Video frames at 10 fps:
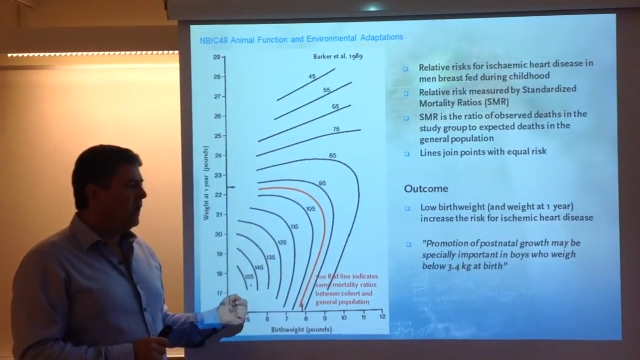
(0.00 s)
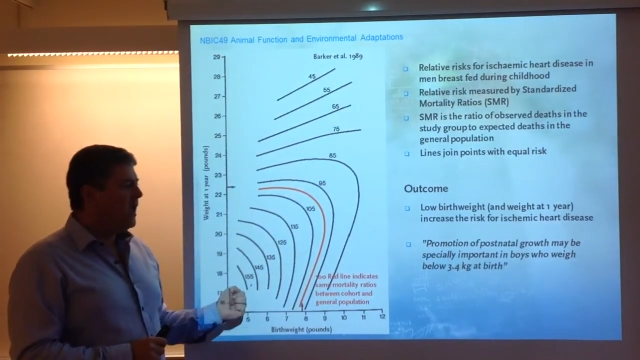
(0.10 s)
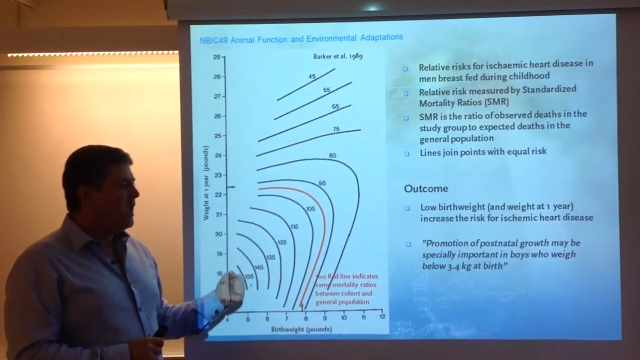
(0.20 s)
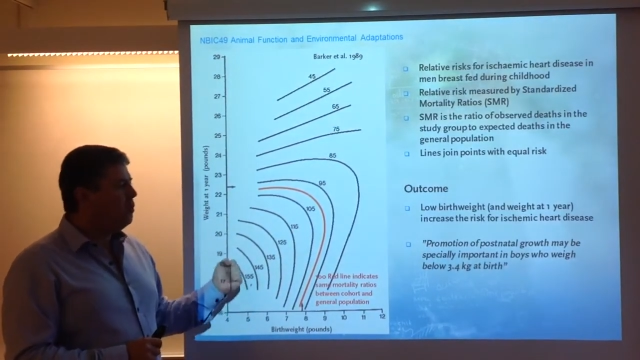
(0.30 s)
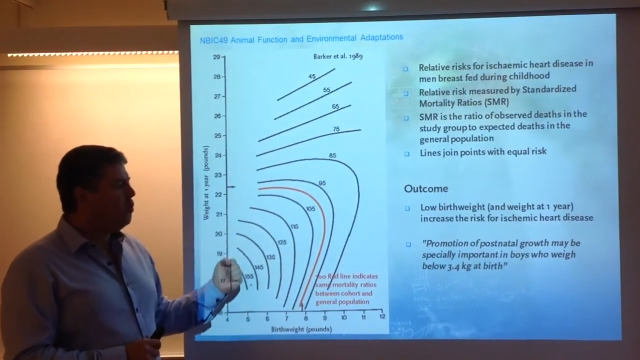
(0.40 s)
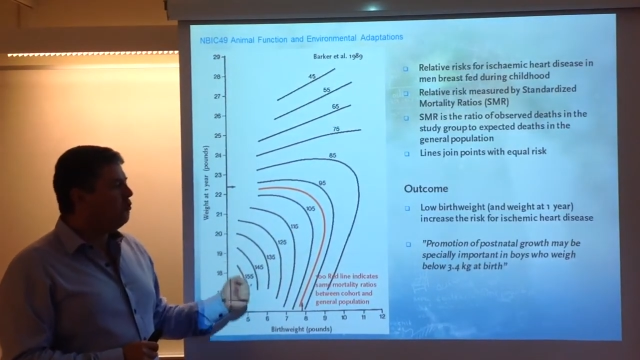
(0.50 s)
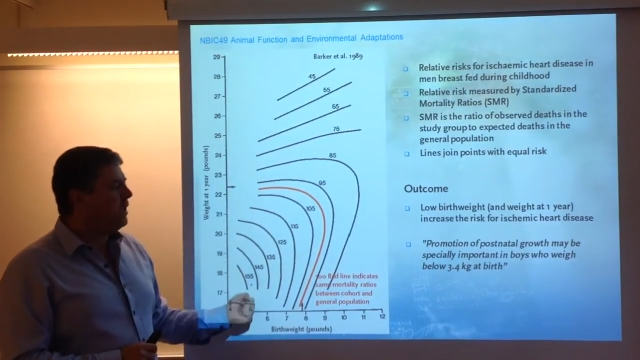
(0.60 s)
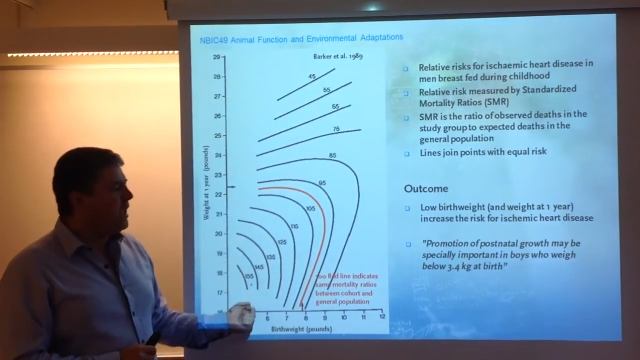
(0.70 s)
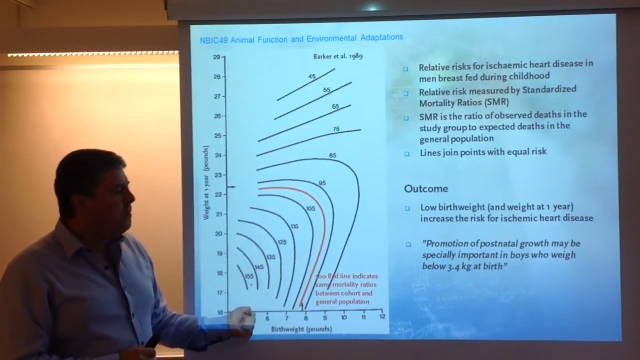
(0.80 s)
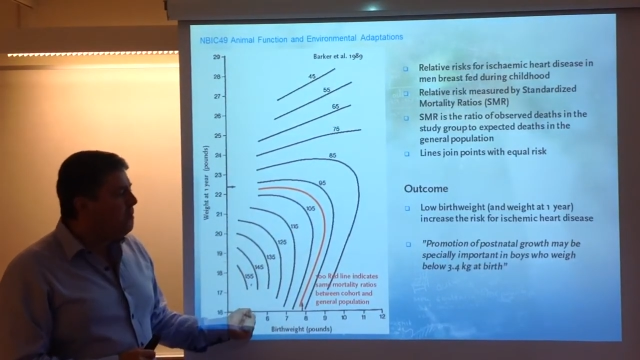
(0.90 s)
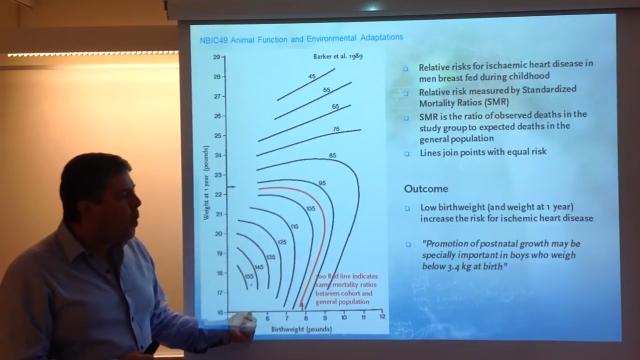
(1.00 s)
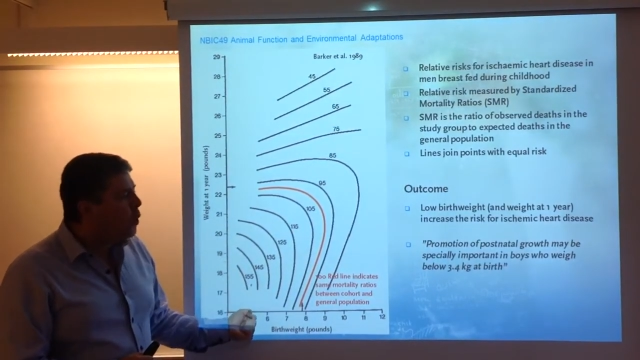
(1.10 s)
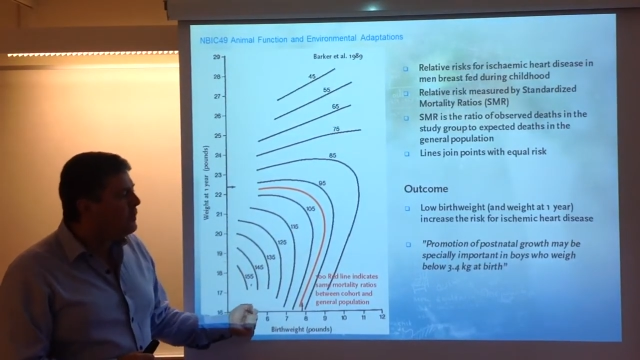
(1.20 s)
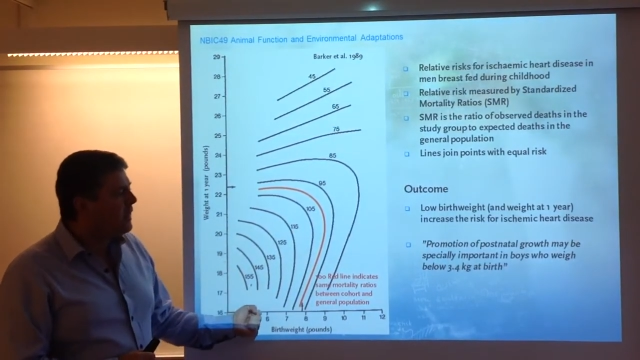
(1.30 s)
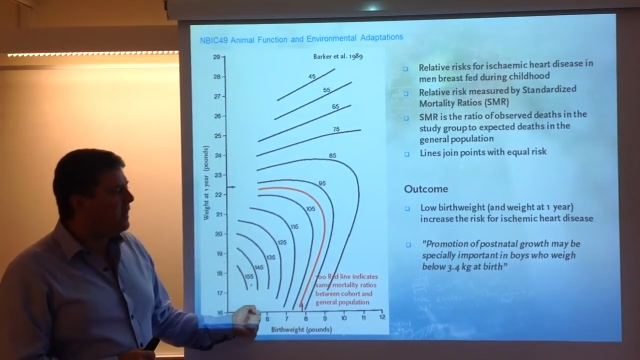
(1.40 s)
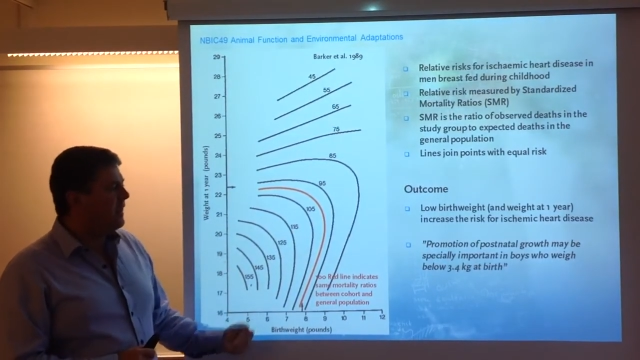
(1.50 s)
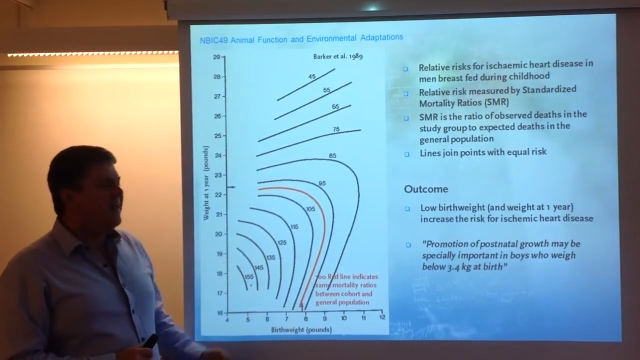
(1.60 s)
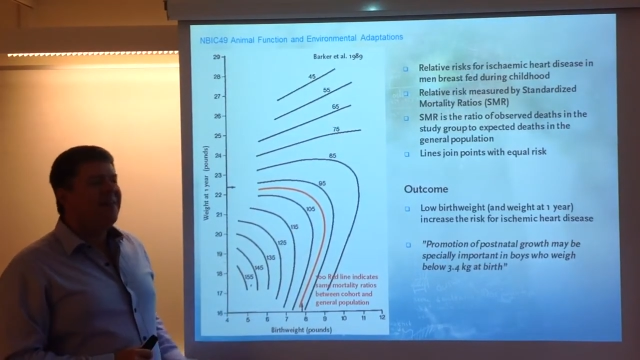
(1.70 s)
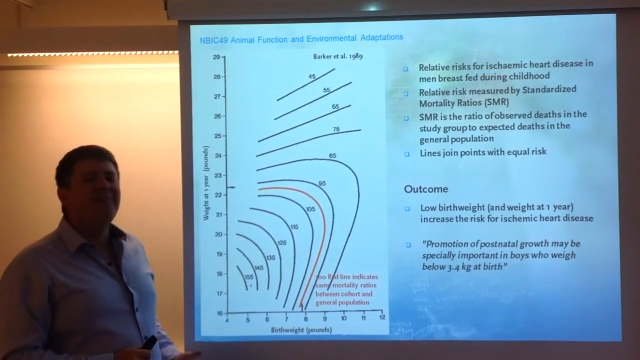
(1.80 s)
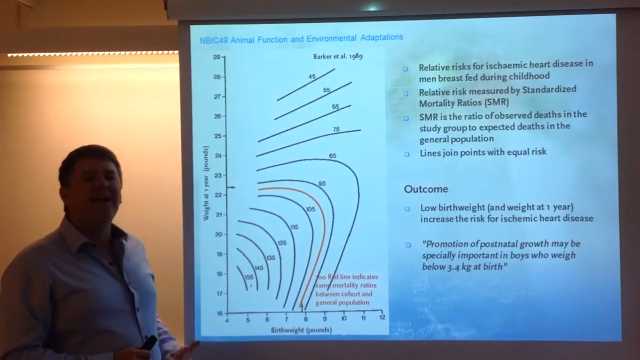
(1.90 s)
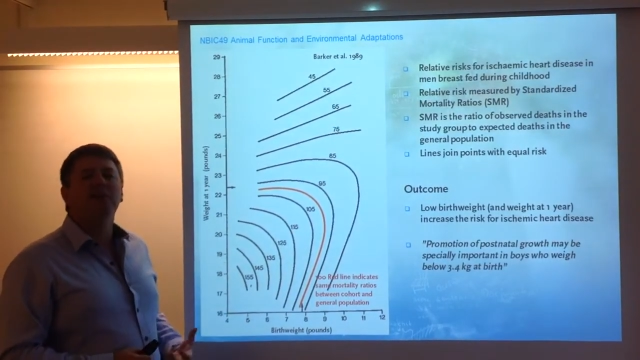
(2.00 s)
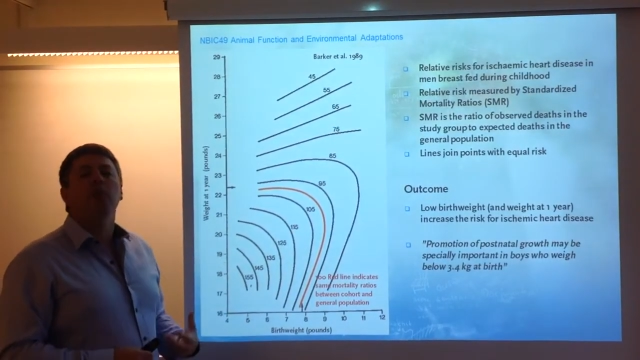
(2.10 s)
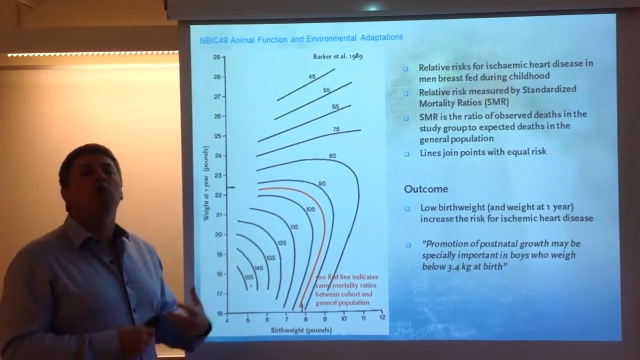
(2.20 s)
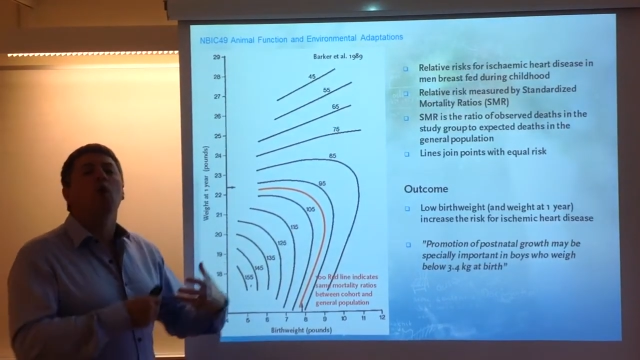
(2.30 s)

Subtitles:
it was important that you